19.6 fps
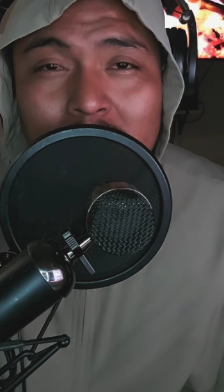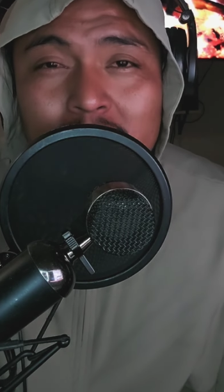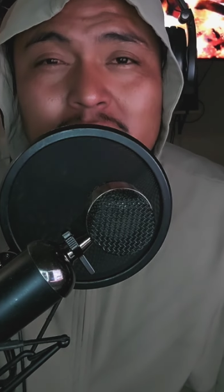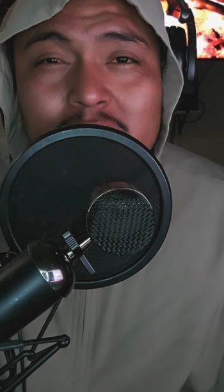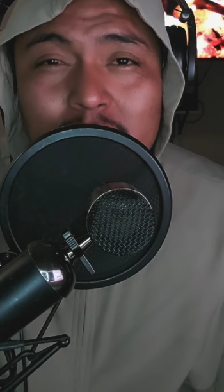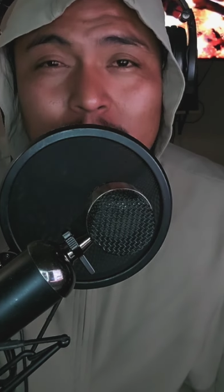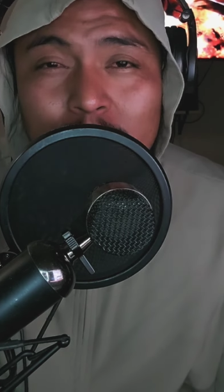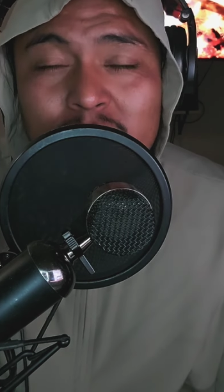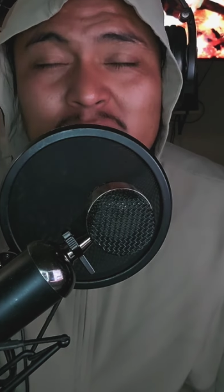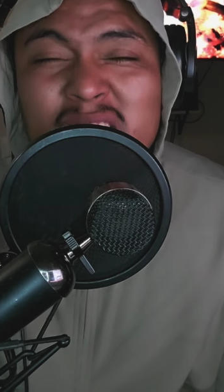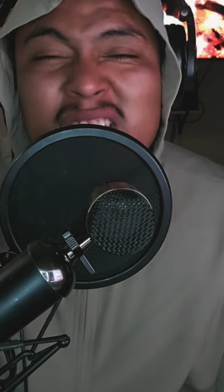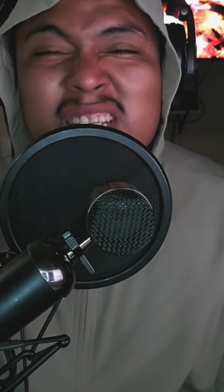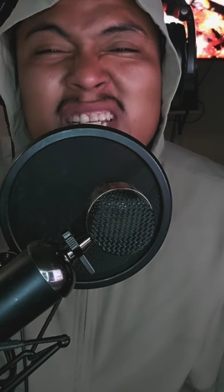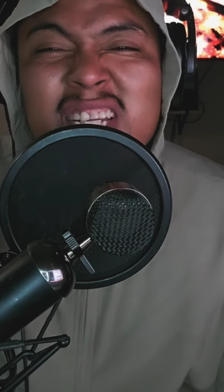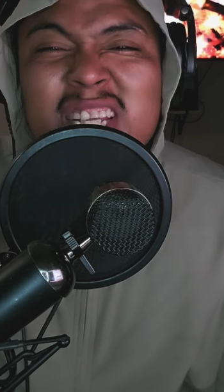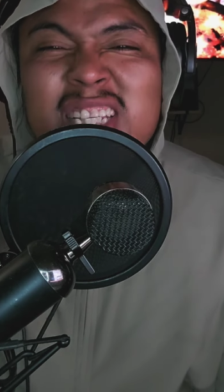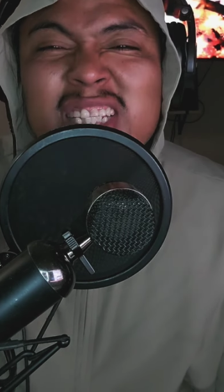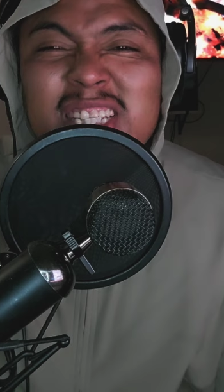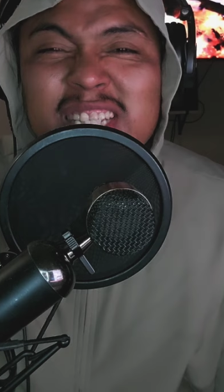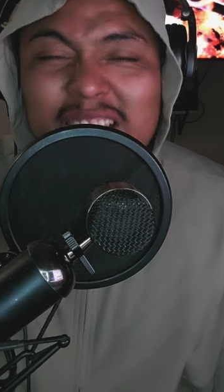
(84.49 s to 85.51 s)
Someone is
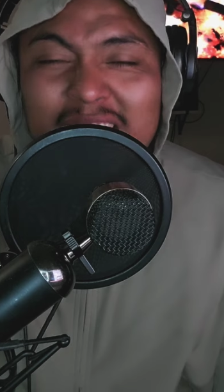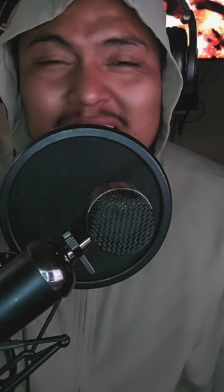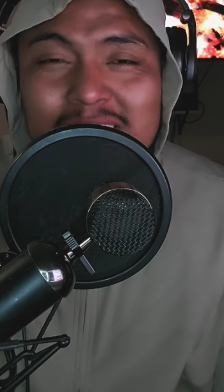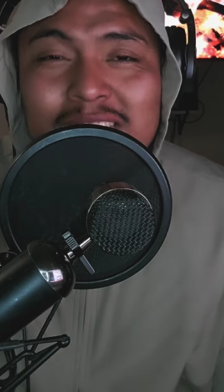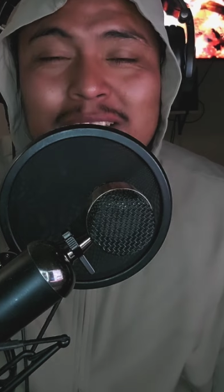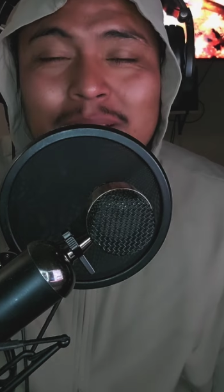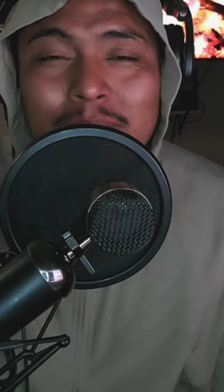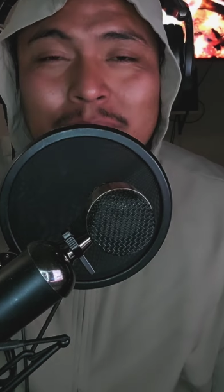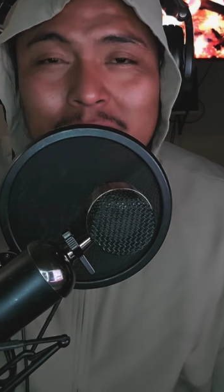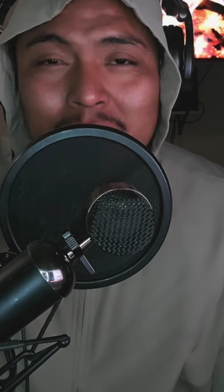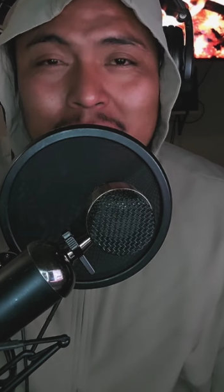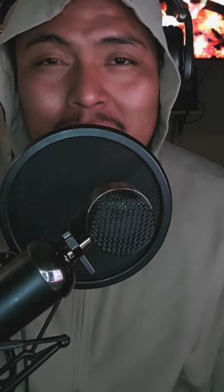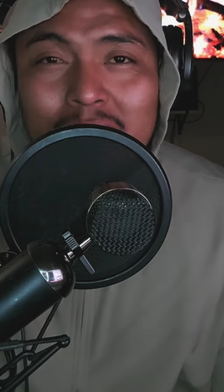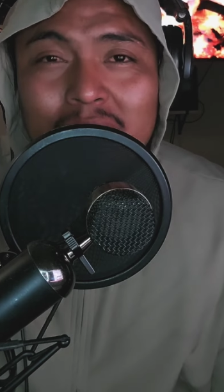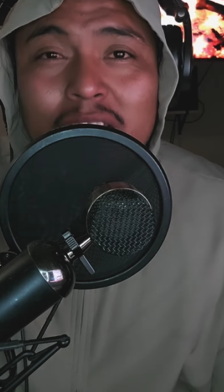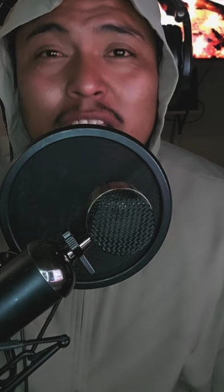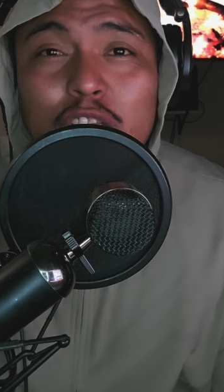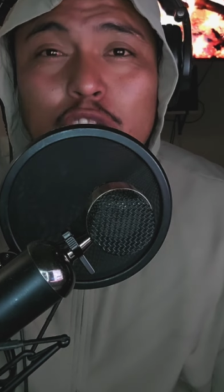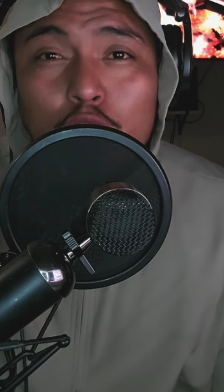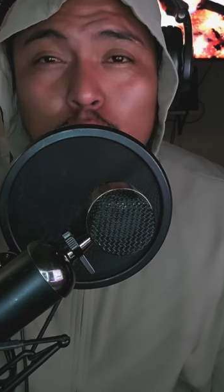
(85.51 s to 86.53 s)
gonna say something
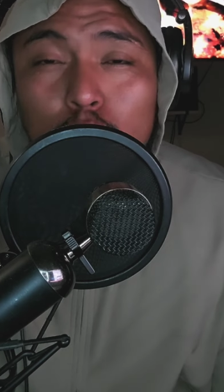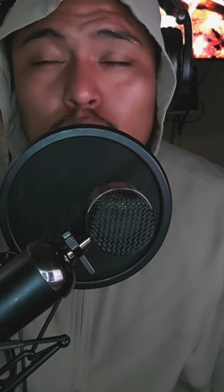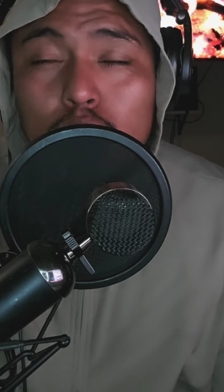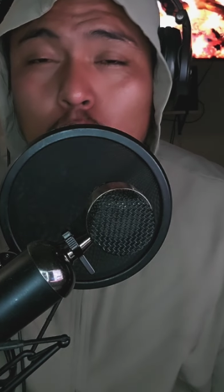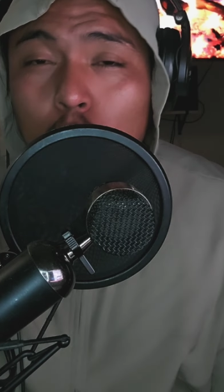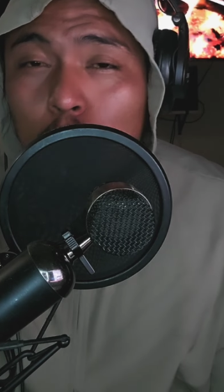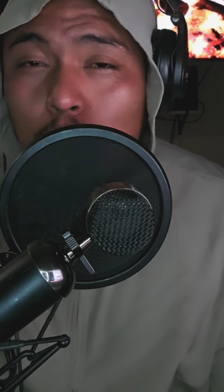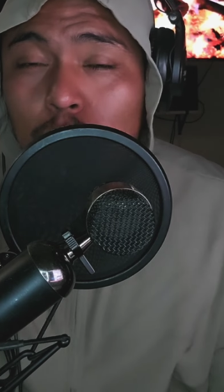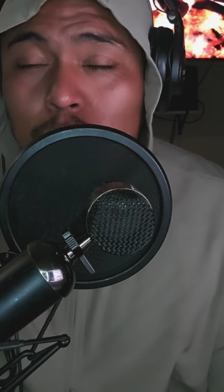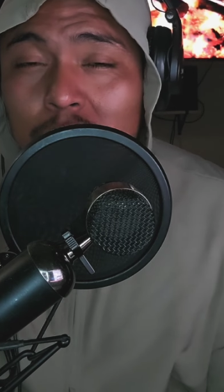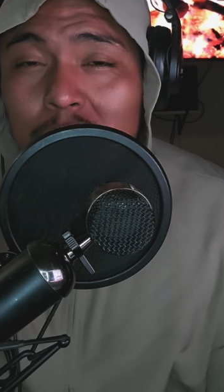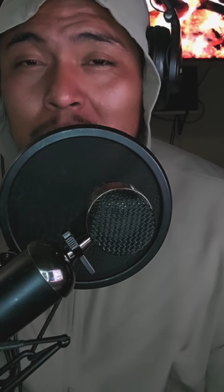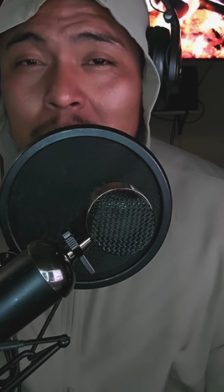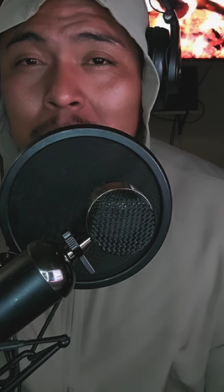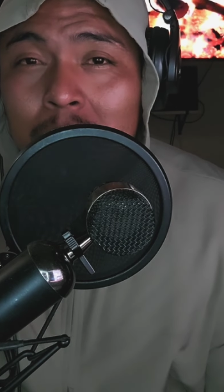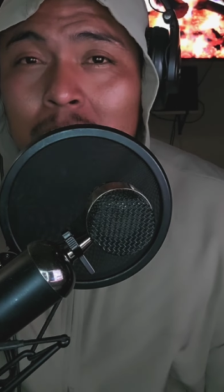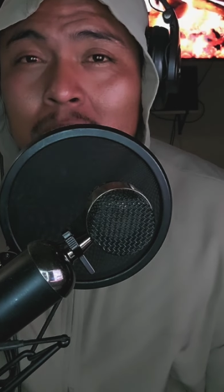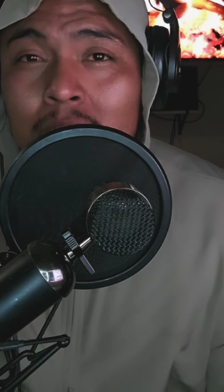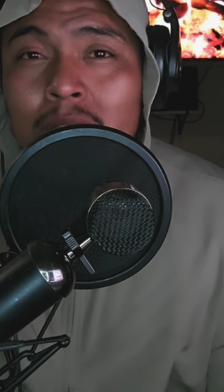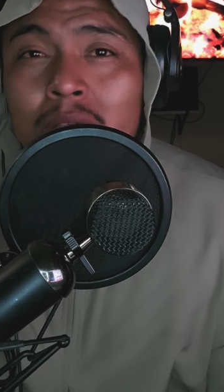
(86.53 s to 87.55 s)
that you told
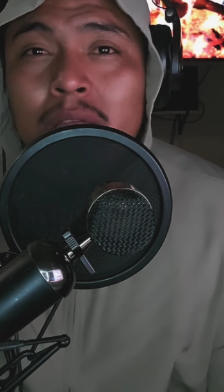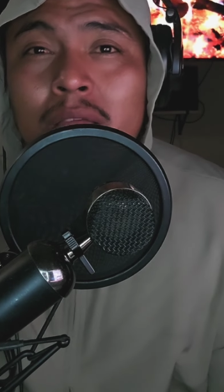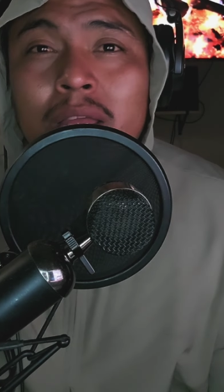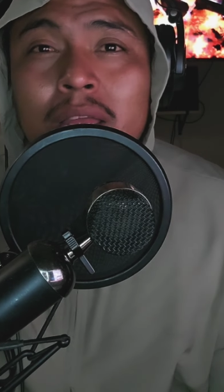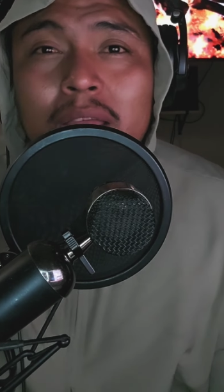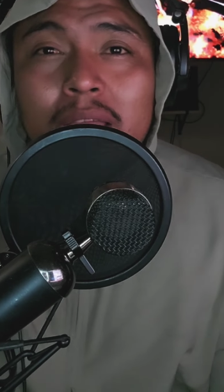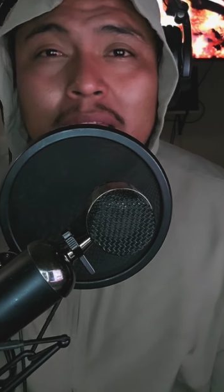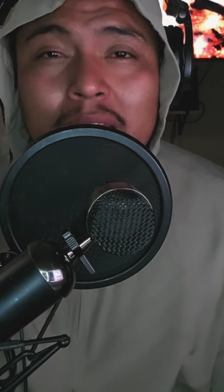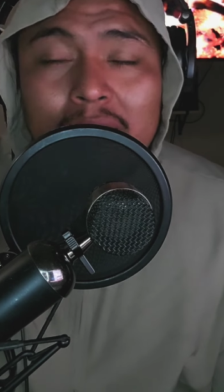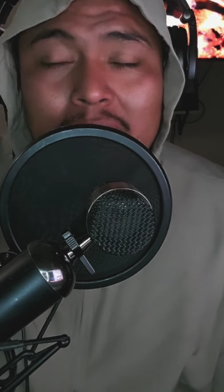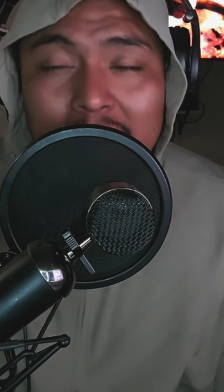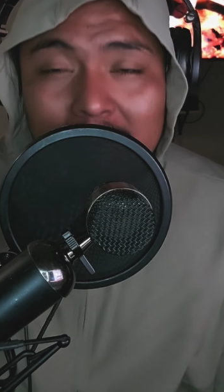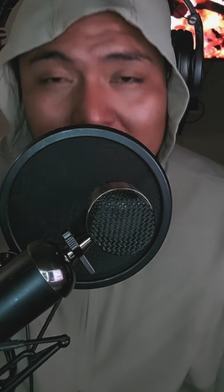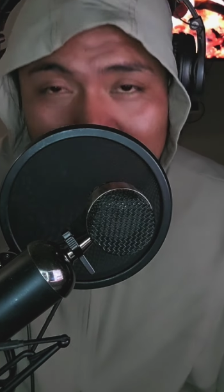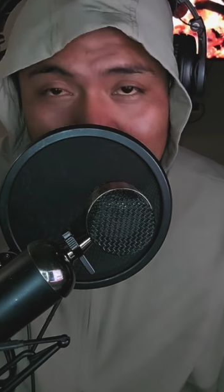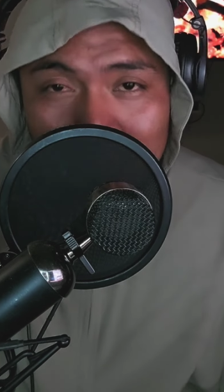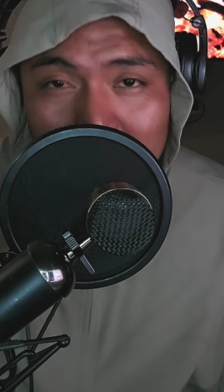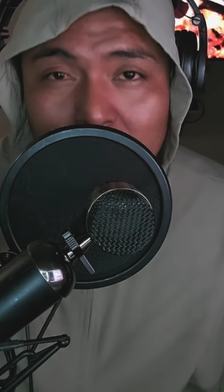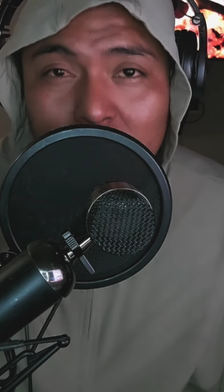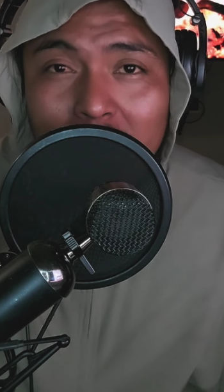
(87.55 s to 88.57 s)
them
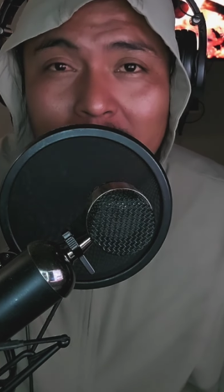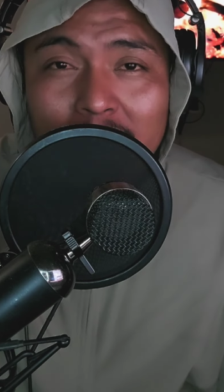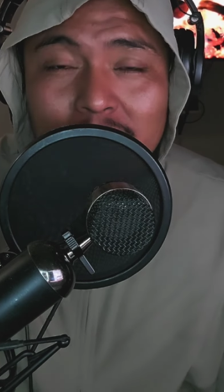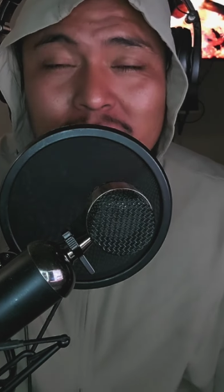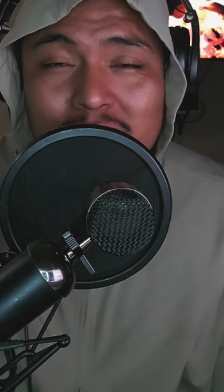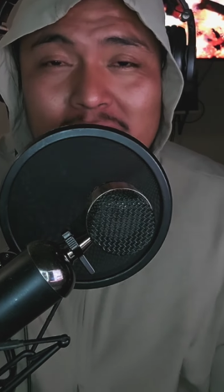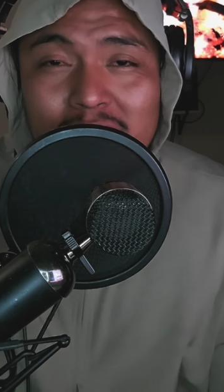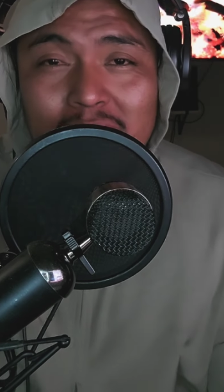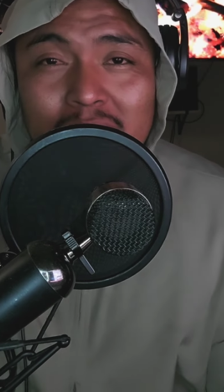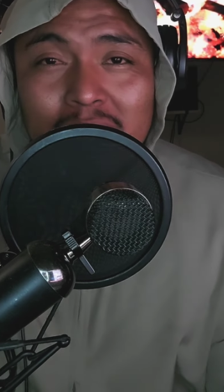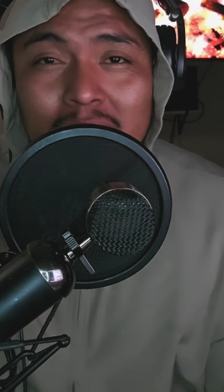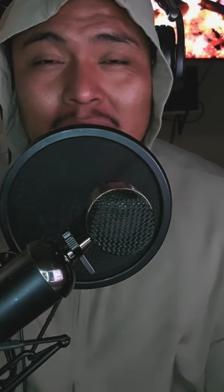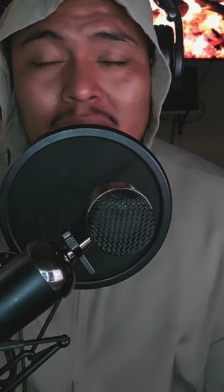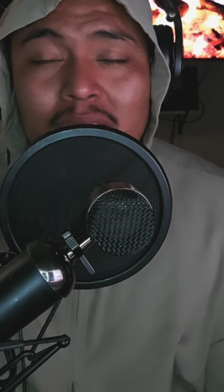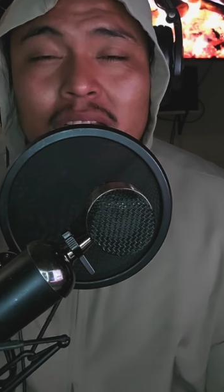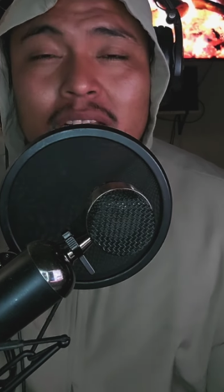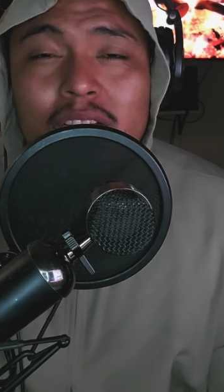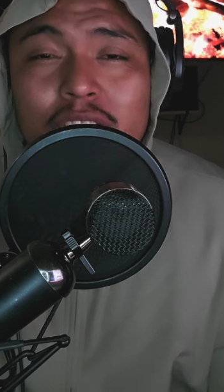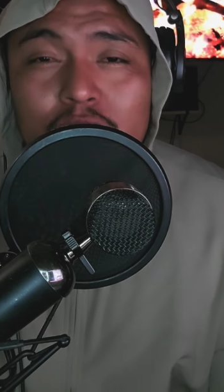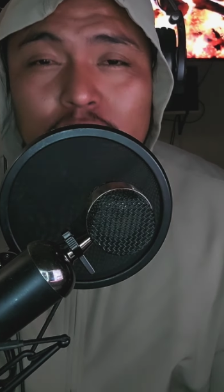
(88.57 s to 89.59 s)
in privacy
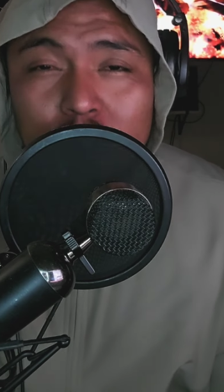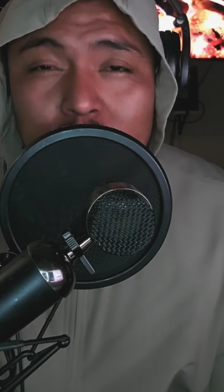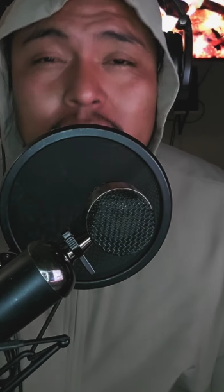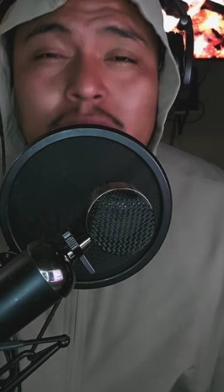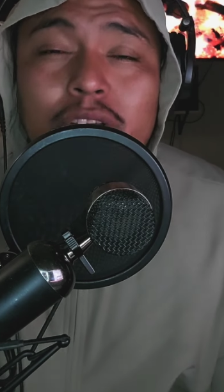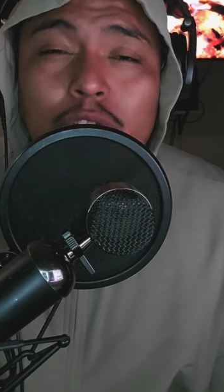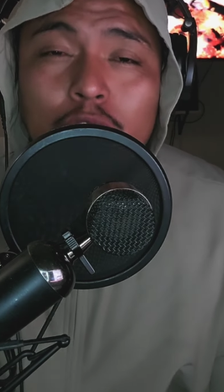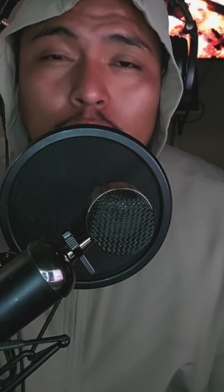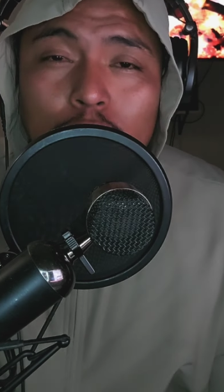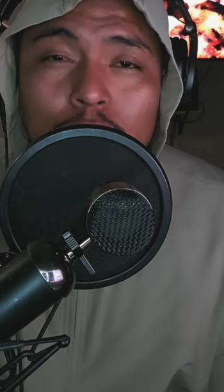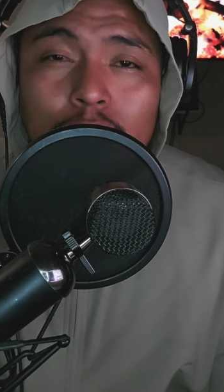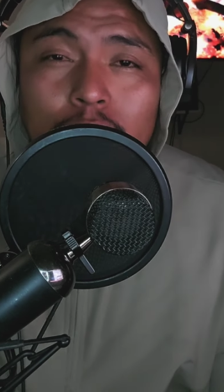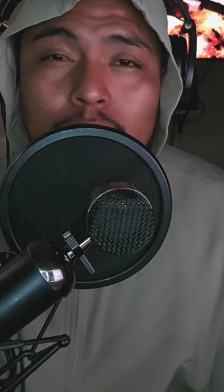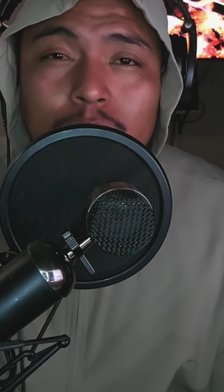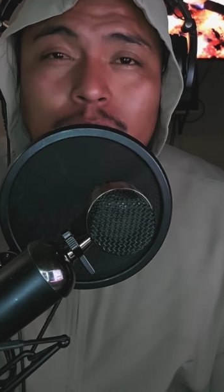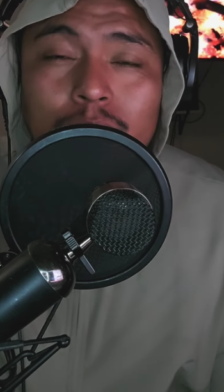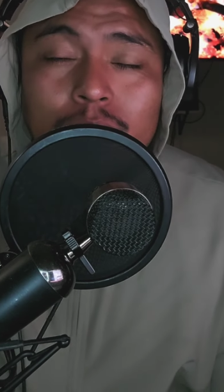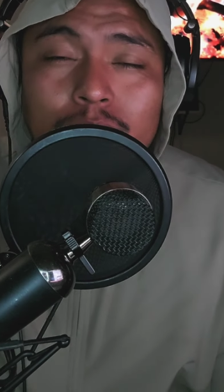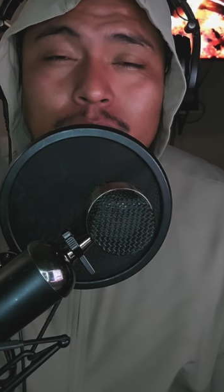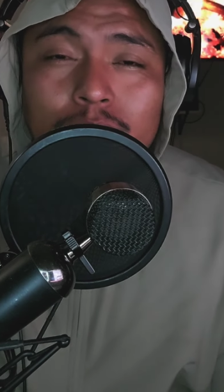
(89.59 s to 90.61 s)
just to hurt
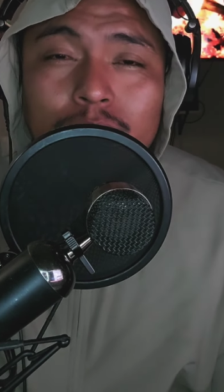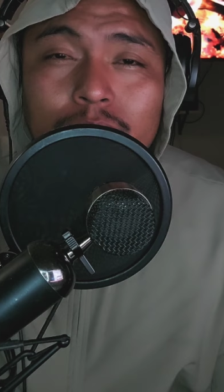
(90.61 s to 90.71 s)
you.